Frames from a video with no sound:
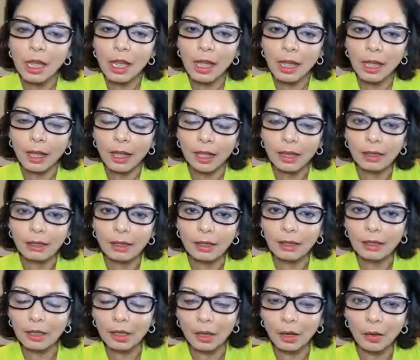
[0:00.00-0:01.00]
and
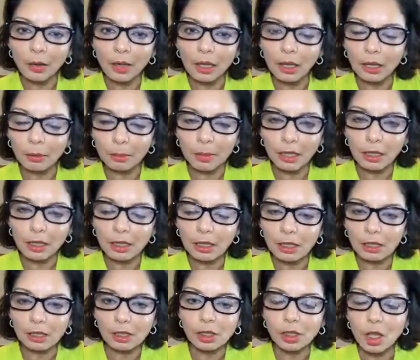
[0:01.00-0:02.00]
it'll be a
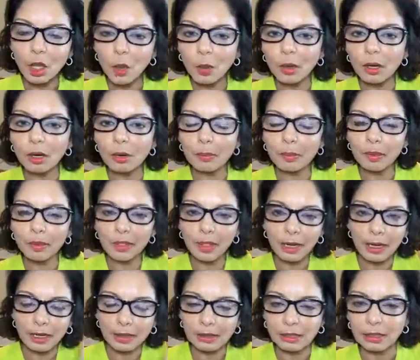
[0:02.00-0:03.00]
little slower, but
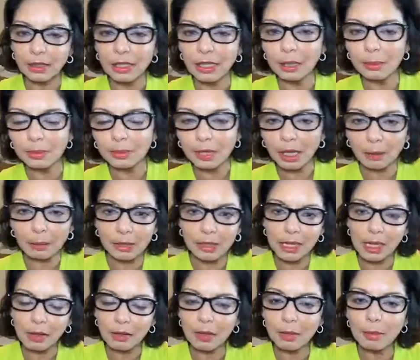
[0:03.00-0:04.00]
then as it keeps coming
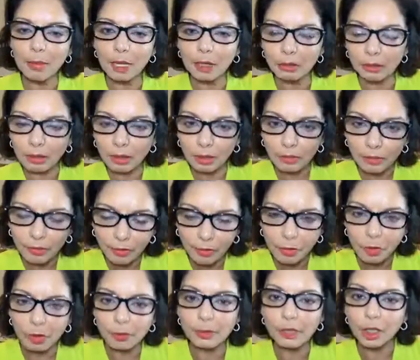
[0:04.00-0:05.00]
down the mountain, it
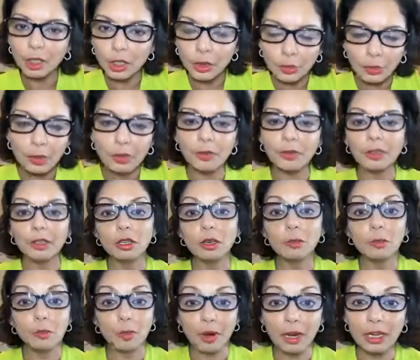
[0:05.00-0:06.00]
forms a groove. And your
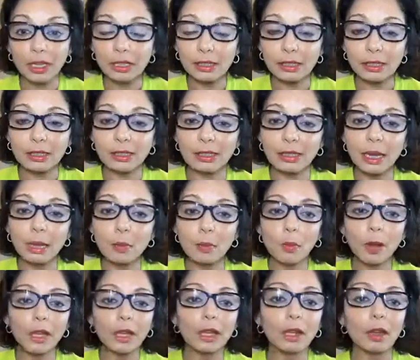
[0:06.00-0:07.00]
brain is the same
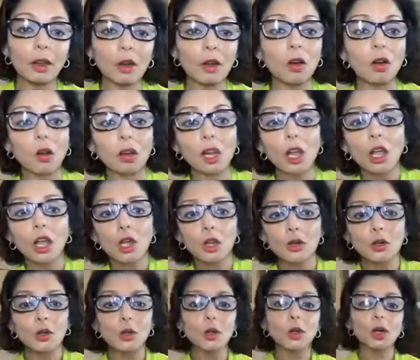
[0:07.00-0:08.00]
way. They're called
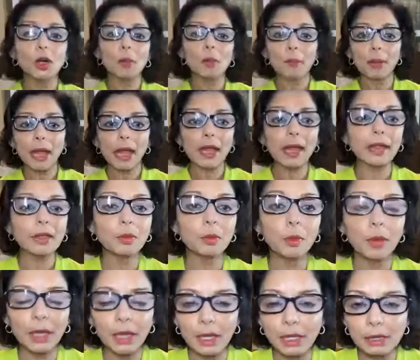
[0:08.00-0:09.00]
neural
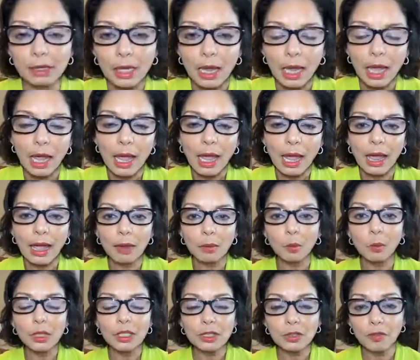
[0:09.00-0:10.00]
pathways, and
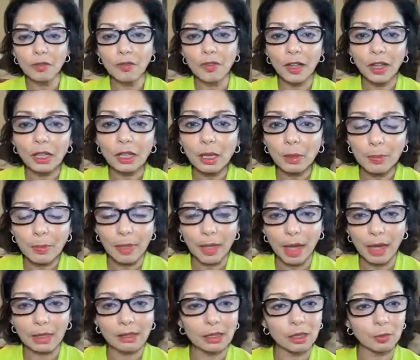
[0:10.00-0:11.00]
we develop
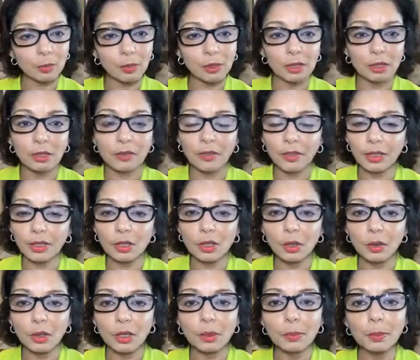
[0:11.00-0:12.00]
that specific
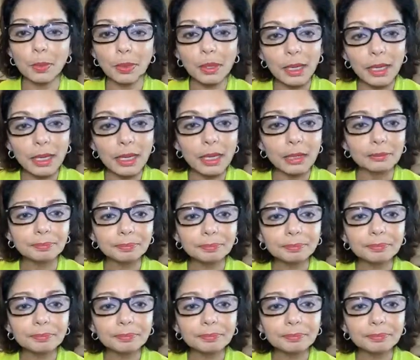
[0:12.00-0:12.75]
to complaining.